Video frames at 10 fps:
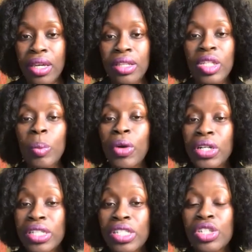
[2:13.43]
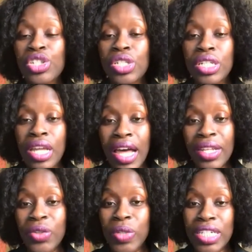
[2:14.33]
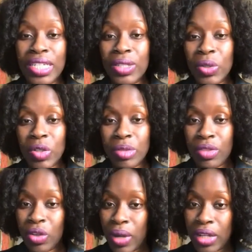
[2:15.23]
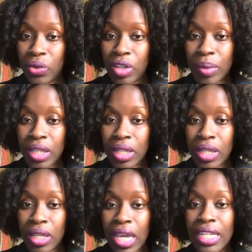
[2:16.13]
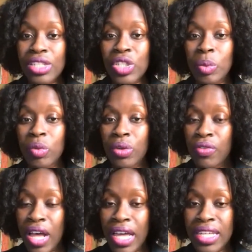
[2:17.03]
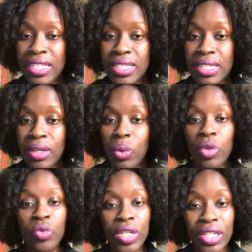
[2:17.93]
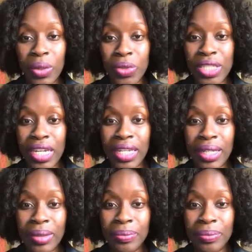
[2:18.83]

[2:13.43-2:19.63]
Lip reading: then the parties should not agree to the terms of the grant agreement and it should be revised or renegotiated.